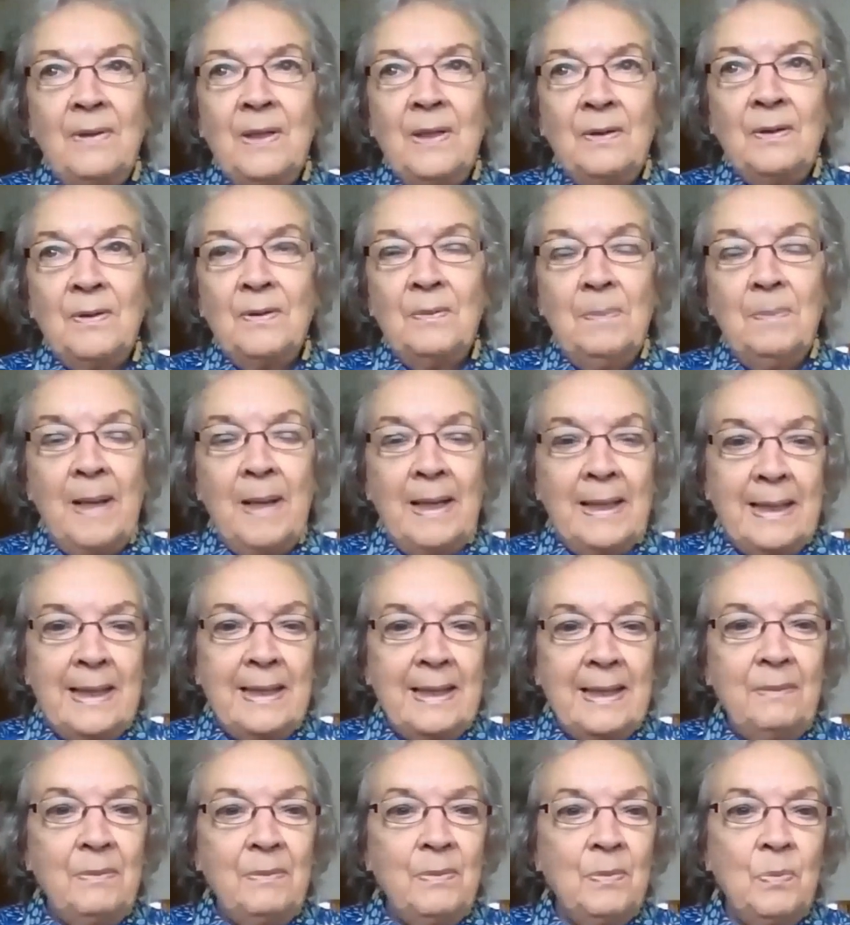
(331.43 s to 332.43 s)
lot of money,
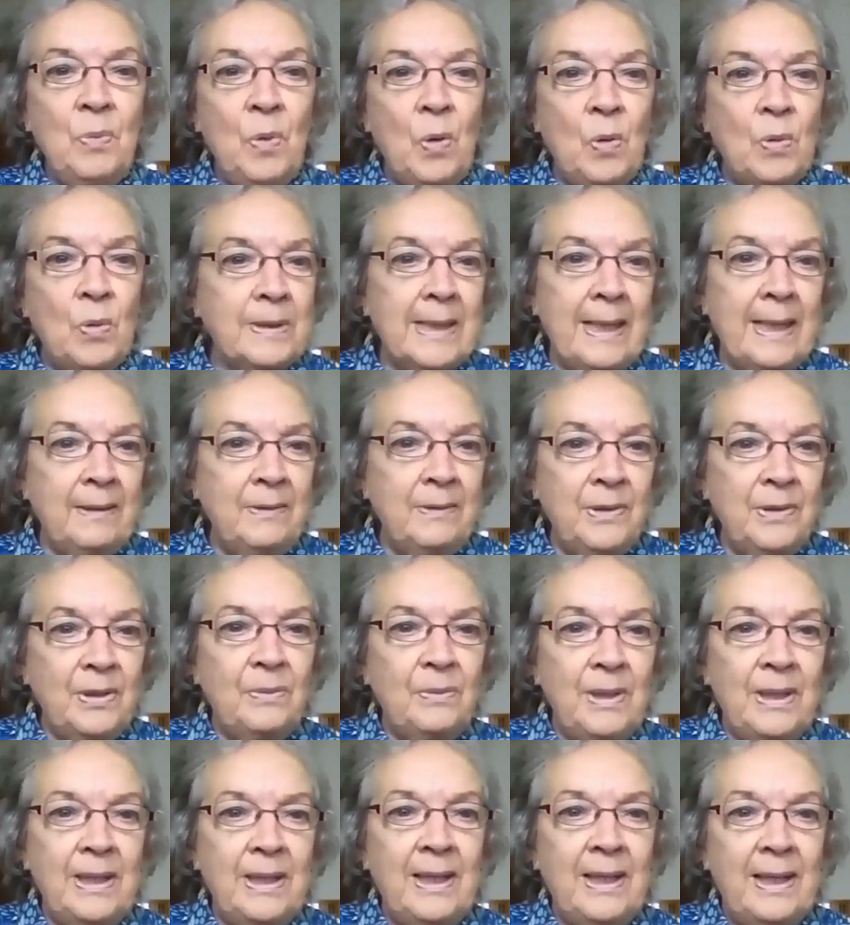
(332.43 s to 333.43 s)
they would walk down to
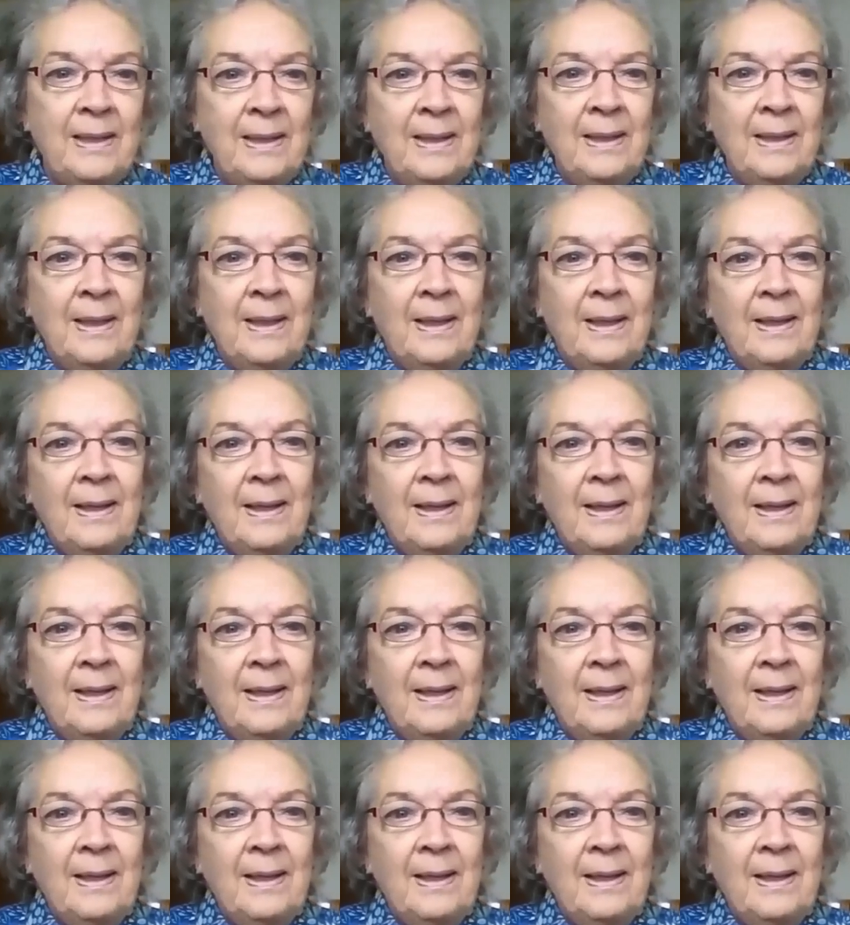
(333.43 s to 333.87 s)
Gwithian